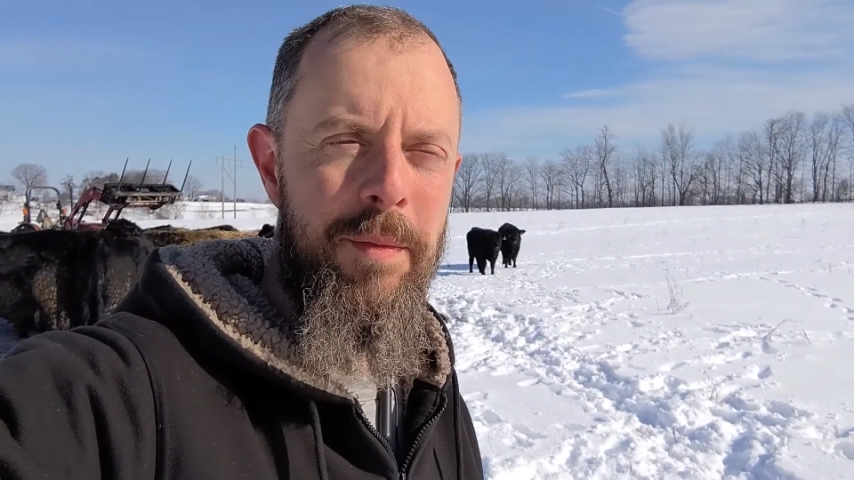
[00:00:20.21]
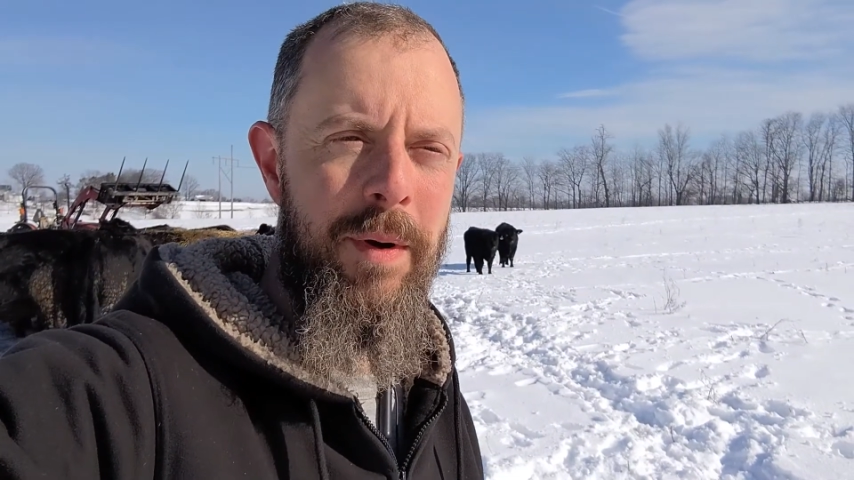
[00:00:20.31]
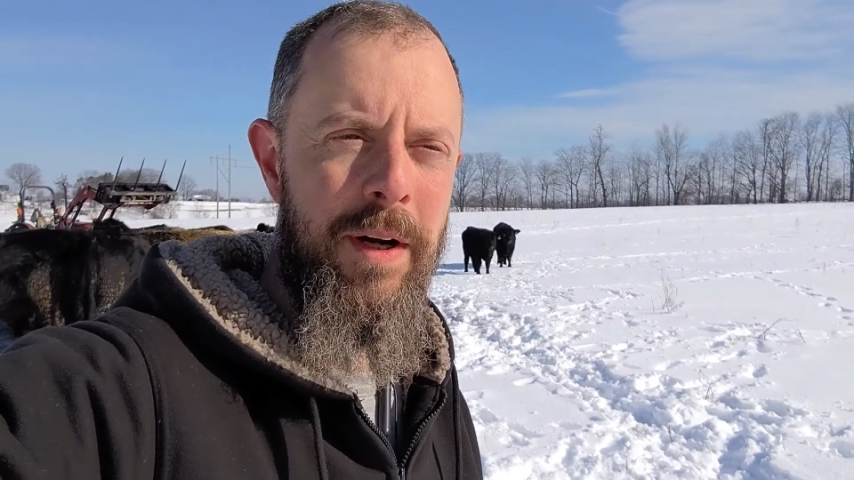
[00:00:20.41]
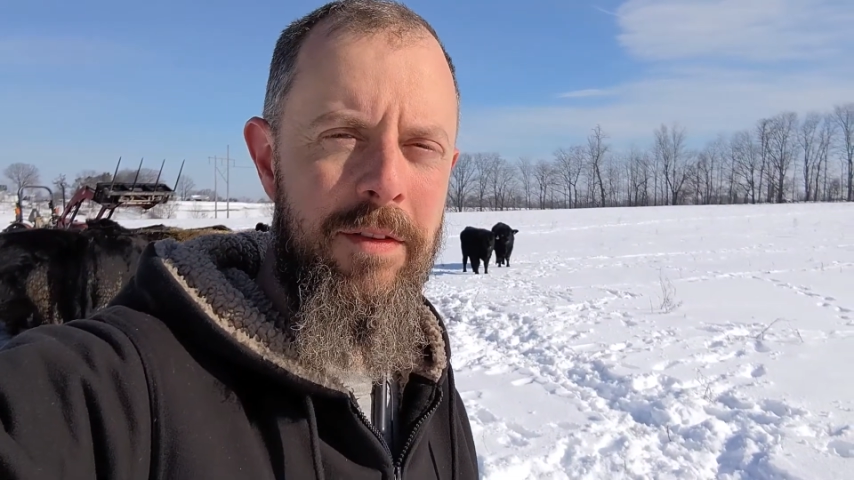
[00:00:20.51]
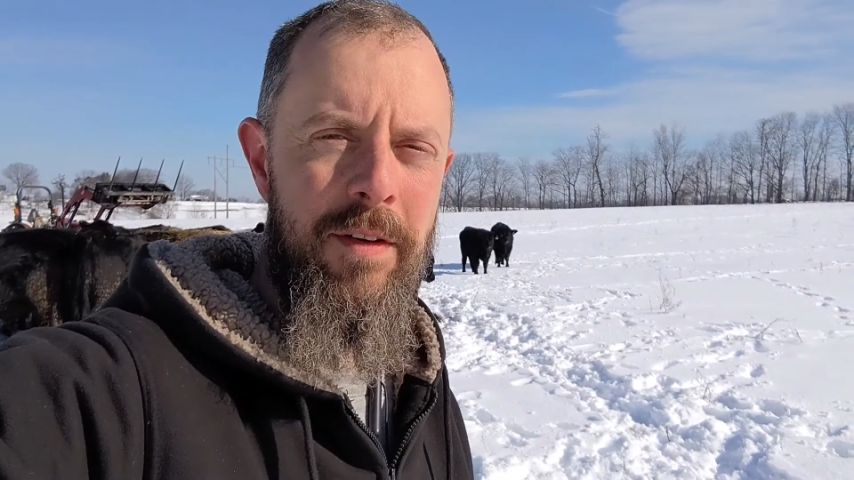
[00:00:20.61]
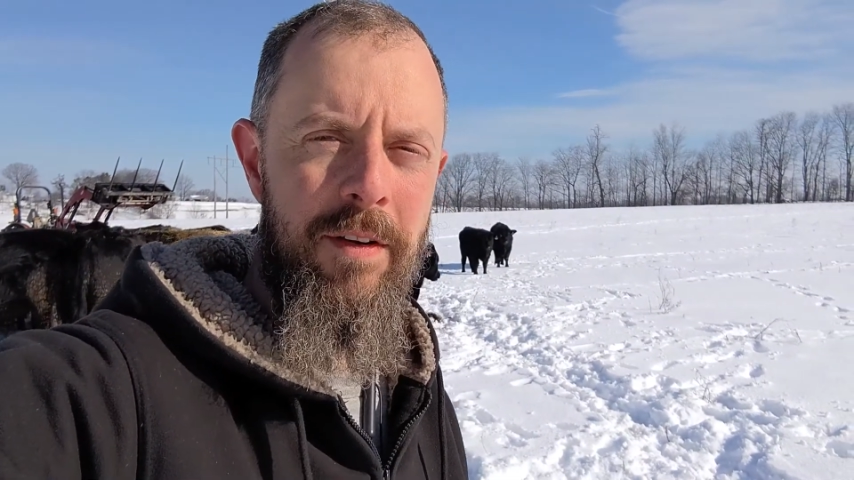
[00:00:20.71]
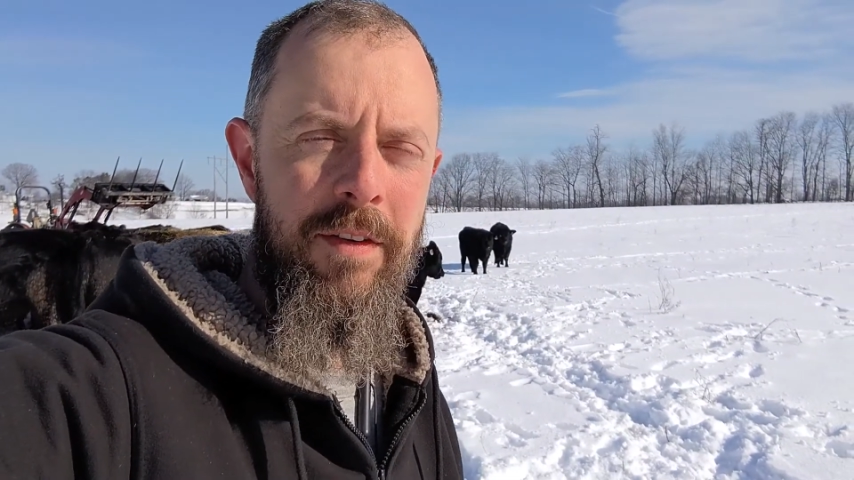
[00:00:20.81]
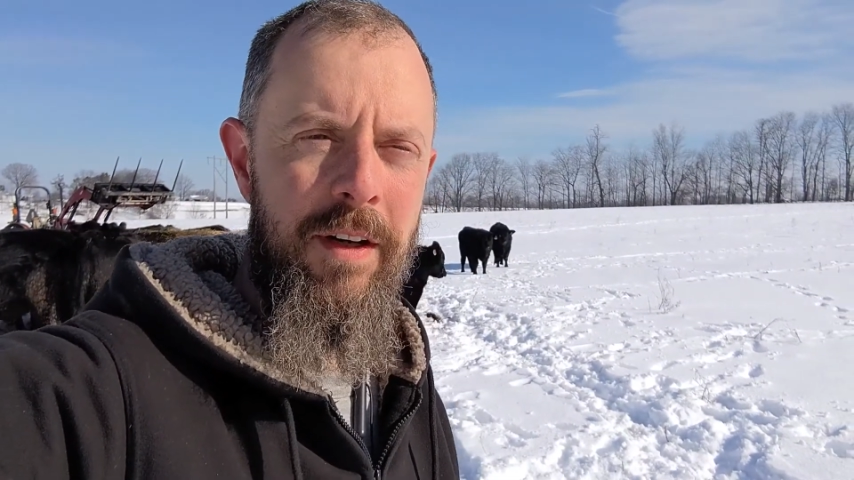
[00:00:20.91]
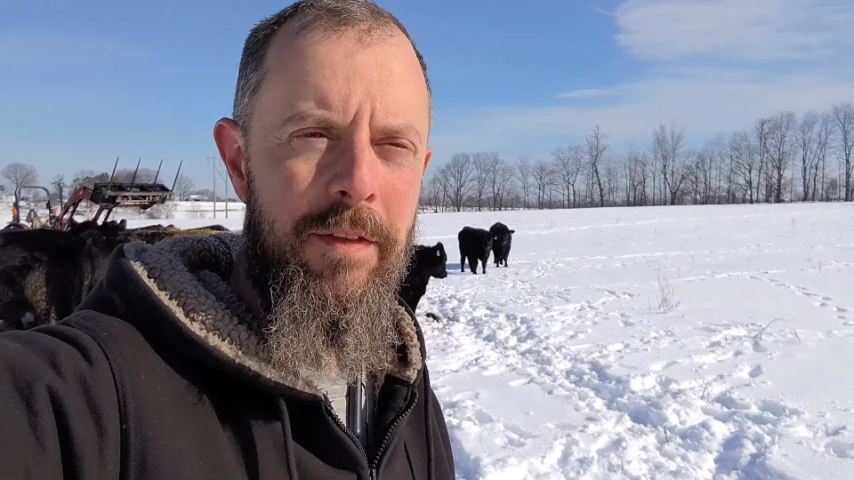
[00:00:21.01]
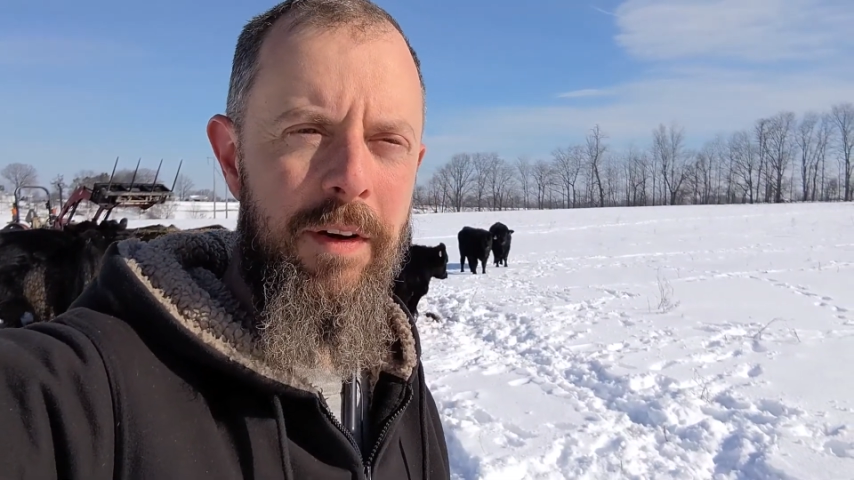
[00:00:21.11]
but it's a
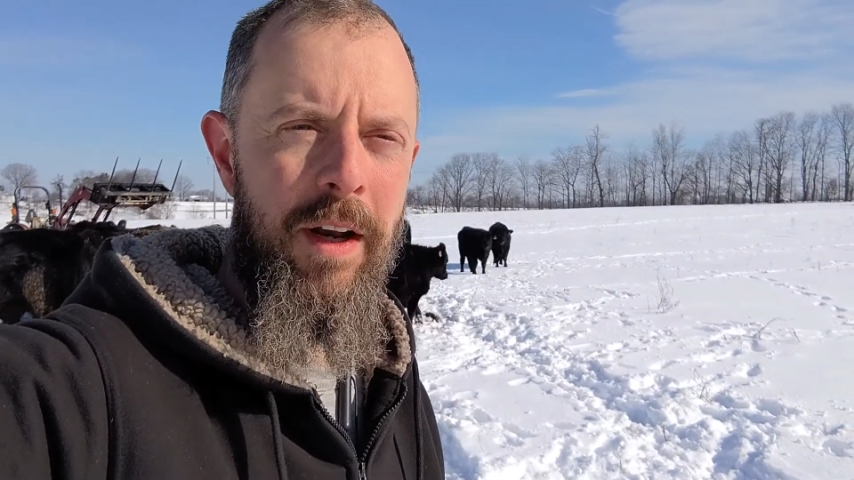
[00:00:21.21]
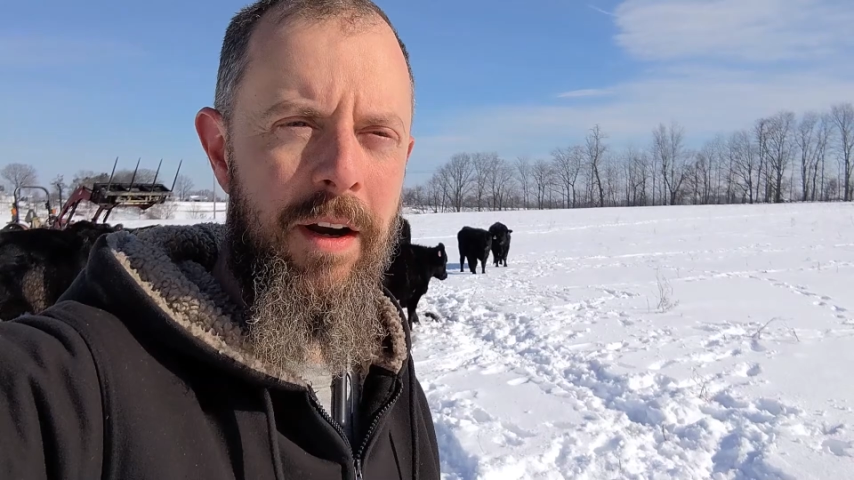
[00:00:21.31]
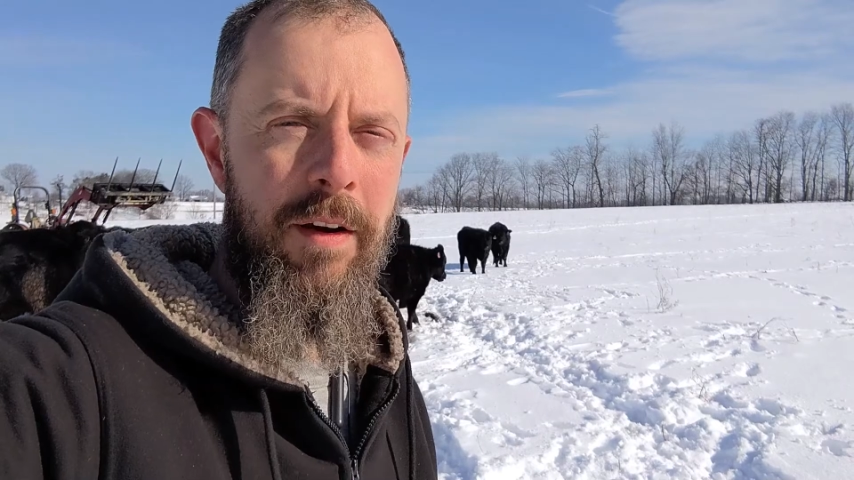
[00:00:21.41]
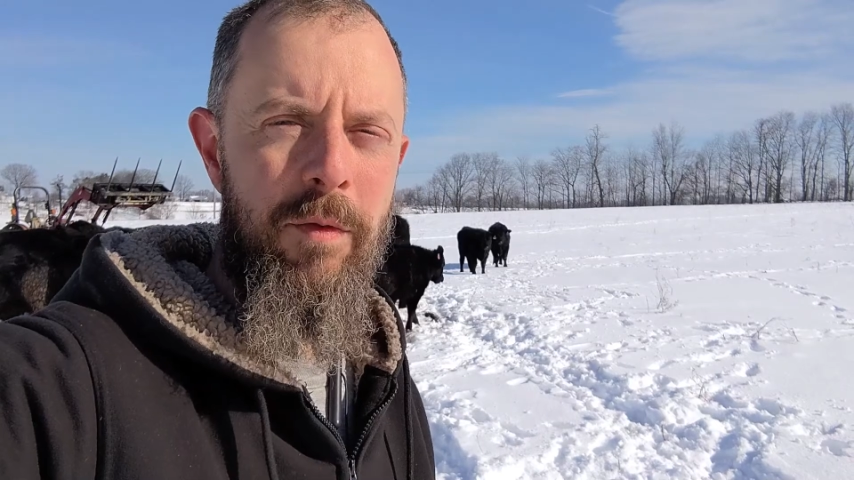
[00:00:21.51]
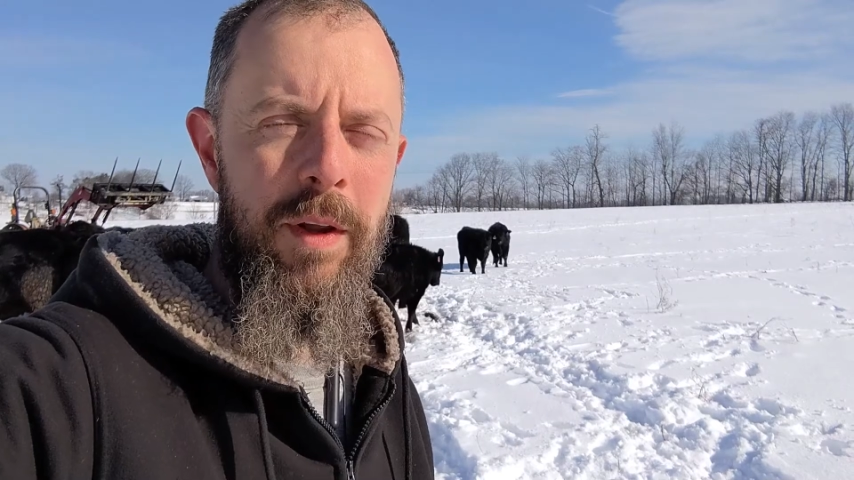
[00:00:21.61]
significant enough